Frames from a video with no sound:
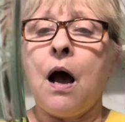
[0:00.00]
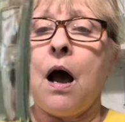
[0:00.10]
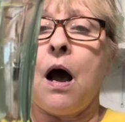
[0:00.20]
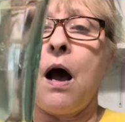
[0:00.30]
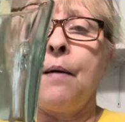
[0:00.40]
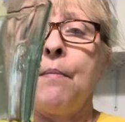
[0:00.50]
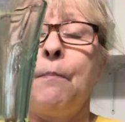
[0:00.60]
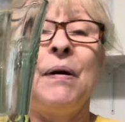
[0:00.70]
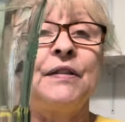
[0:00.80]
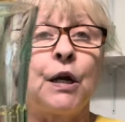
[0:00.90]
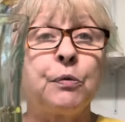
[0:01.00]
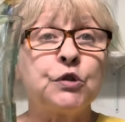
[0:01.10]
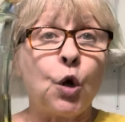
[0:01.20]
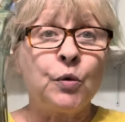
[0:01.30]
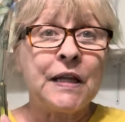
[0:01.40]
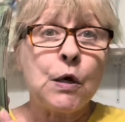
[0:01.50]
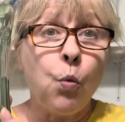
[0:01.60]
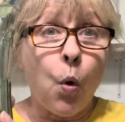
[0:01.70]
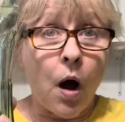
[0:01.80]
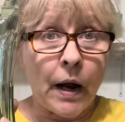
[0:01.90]
um, but there was only
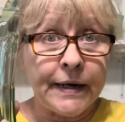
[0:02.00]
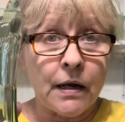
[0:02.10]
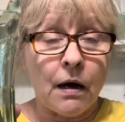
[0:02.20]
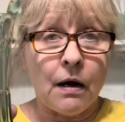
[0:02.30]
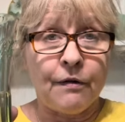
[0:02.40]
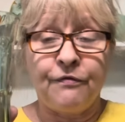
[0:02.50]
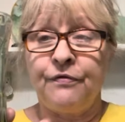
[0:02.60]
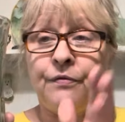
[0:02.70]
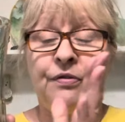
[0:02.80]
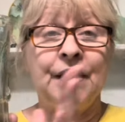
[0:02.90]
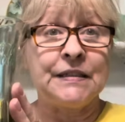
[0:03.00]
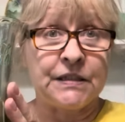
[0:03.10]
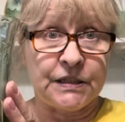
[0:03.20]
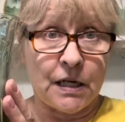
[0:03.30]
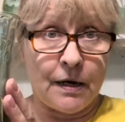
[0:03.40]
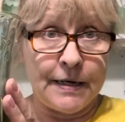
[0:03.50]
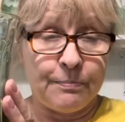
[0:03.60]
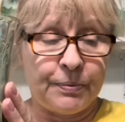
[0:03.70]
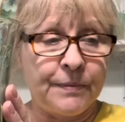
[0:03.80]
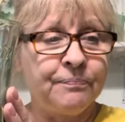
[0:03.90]
one of this type.